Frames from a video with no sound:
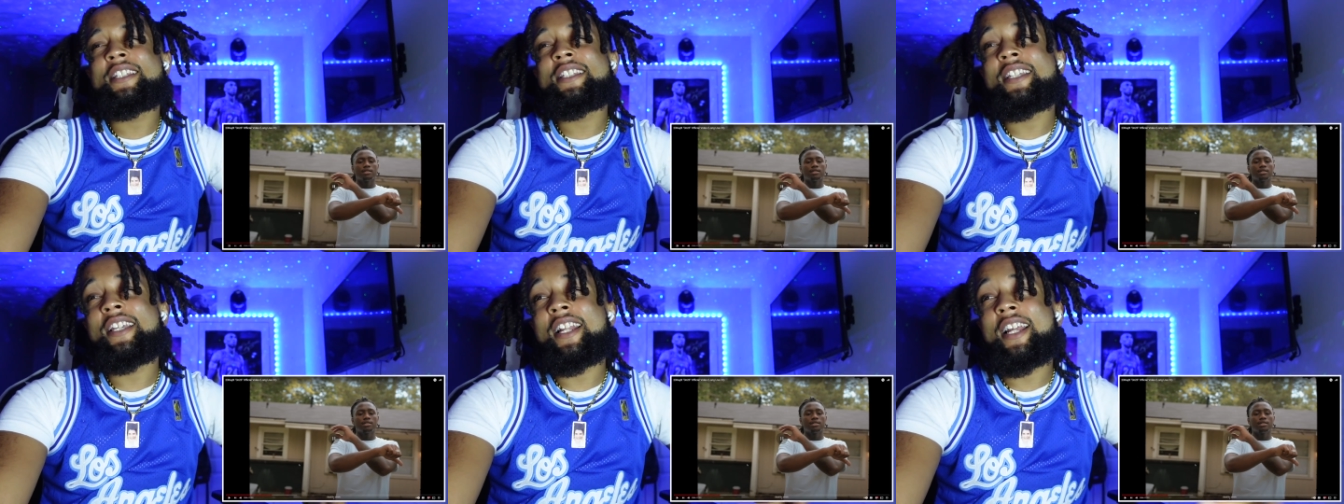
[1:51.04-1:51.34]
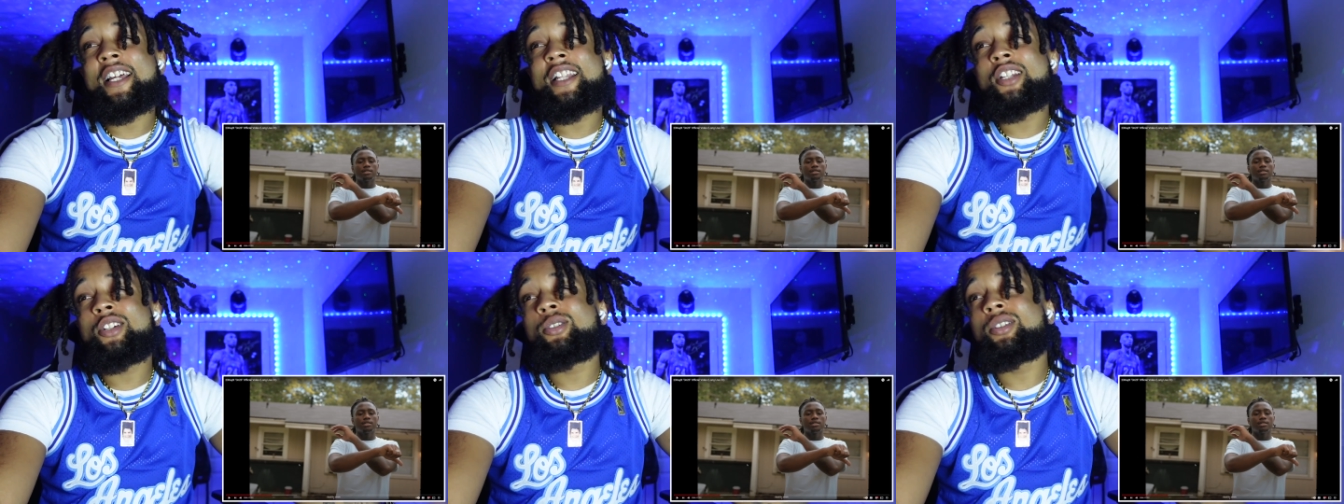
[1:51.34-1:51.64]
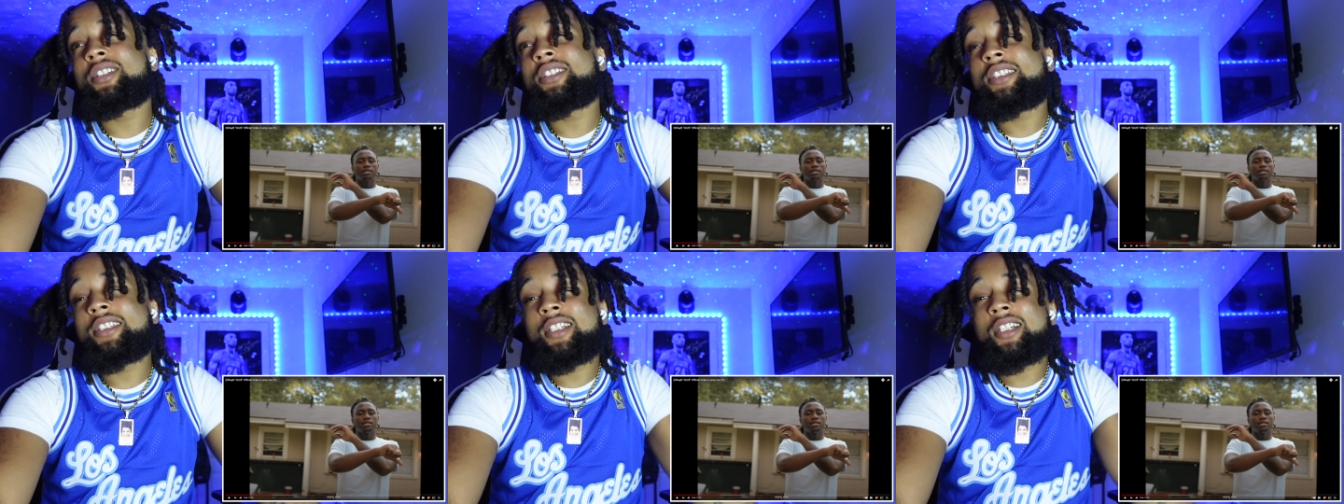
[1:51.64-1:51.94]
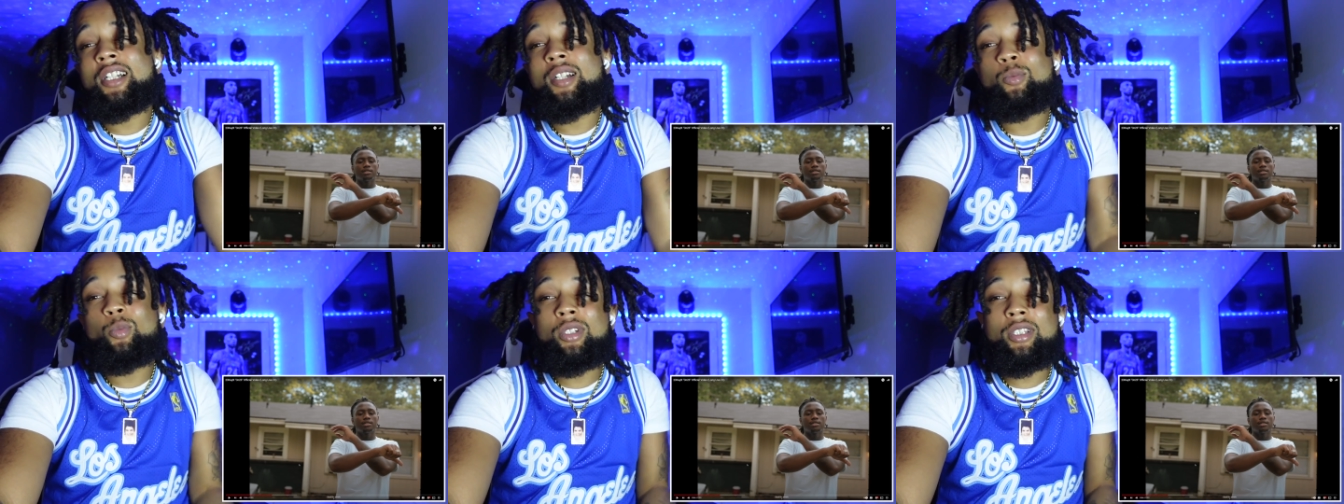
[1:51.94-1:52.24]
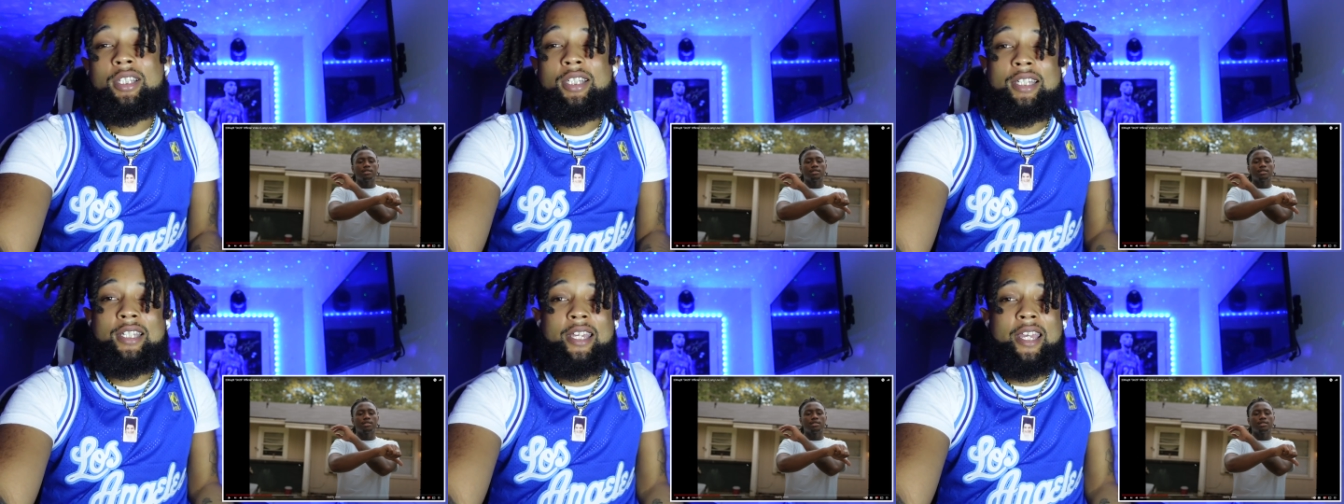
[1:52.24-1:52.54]
said, I know this shit come
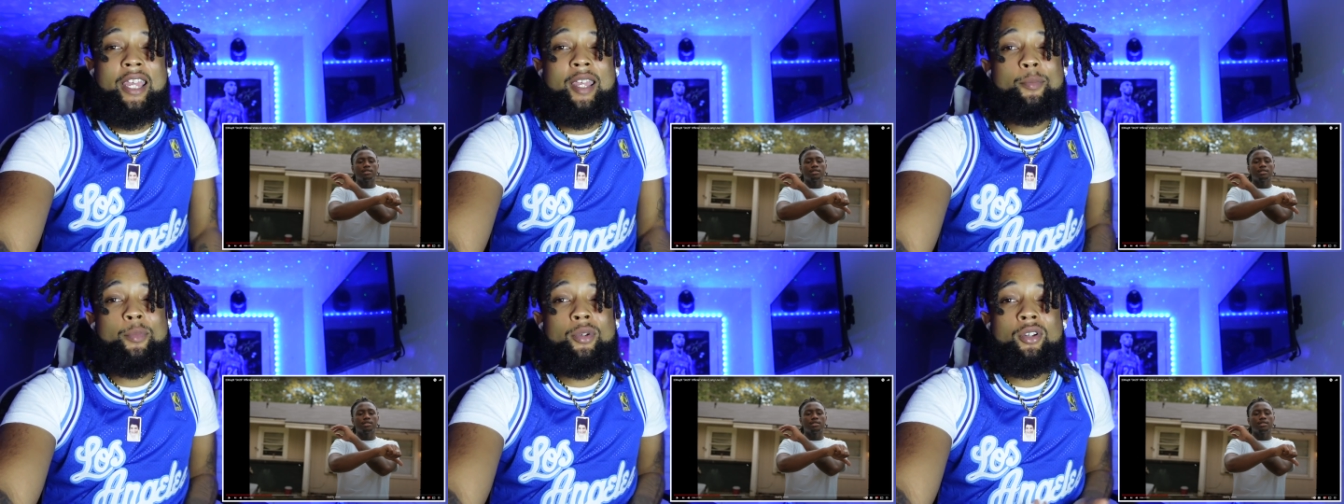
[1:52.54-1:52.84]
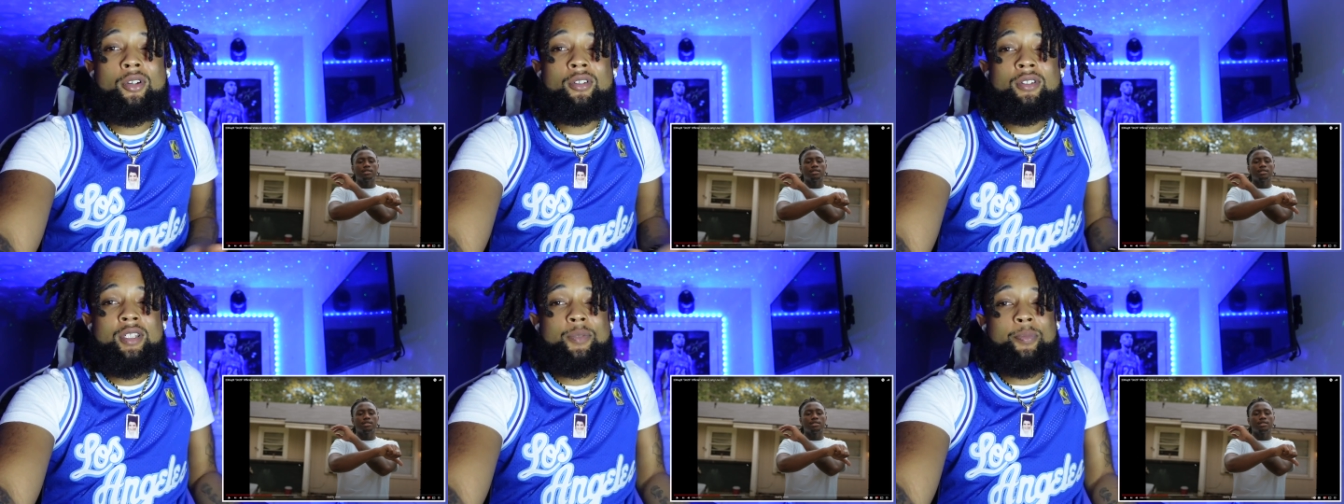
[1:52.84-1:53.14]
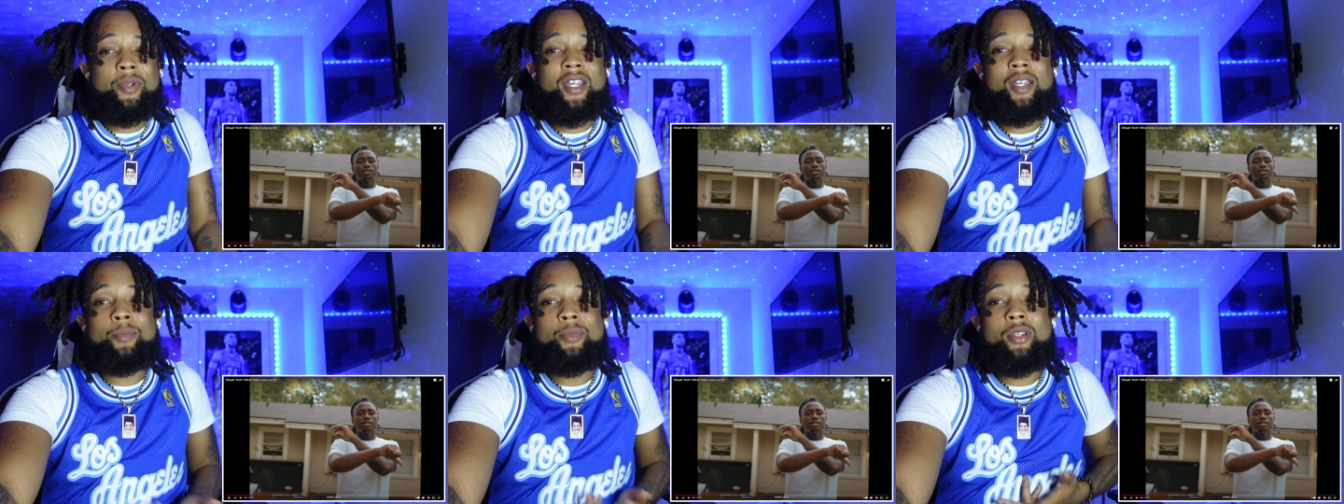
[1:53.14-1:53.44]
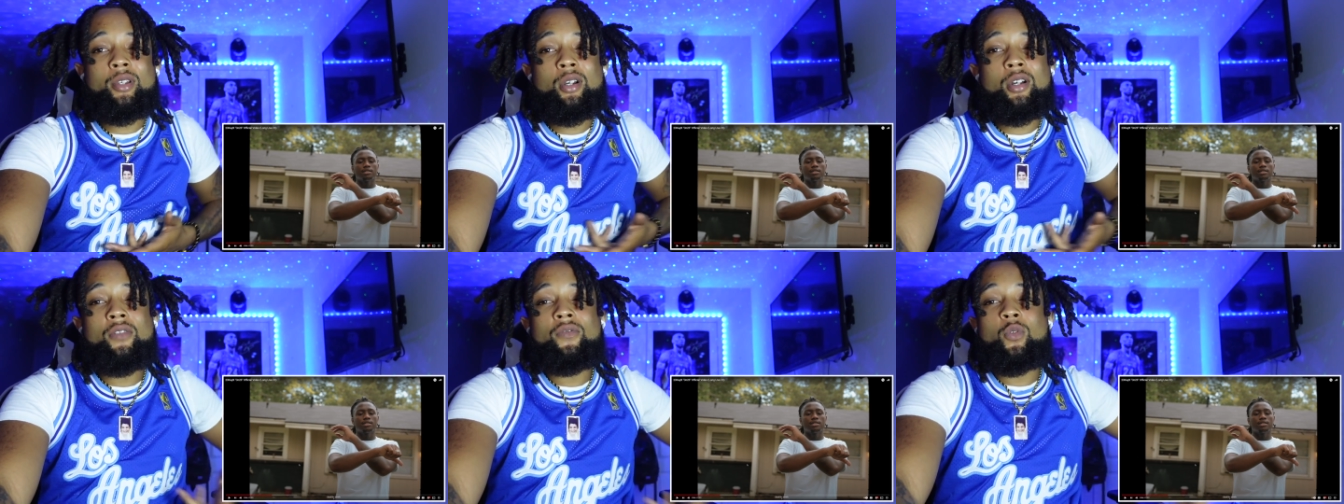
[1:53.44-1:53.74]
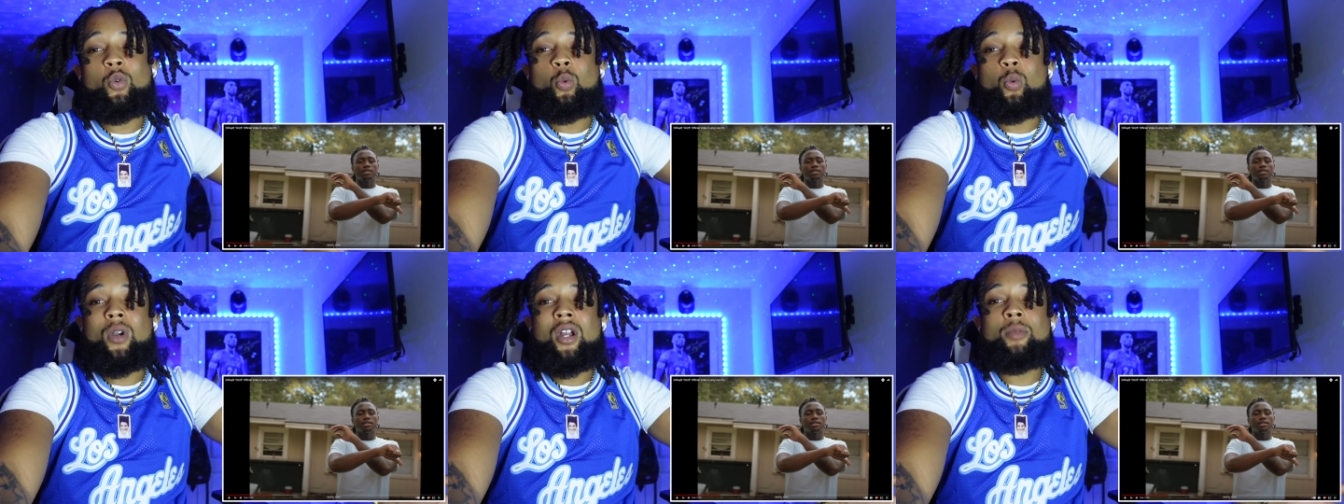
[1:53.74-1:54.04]
with the game, but all this pain be
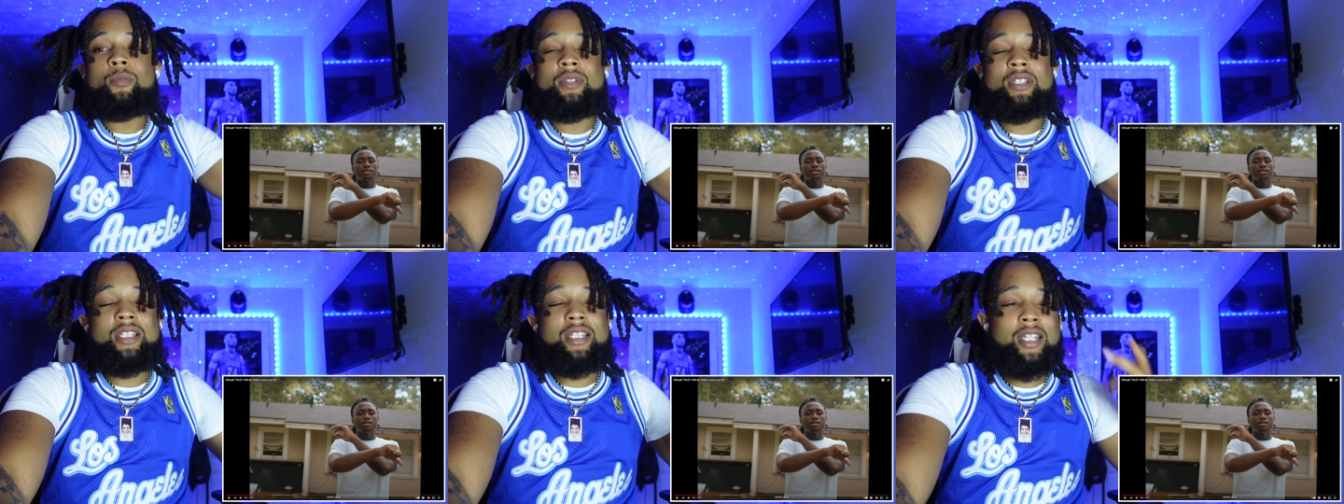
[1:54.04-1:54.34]
overwhelming.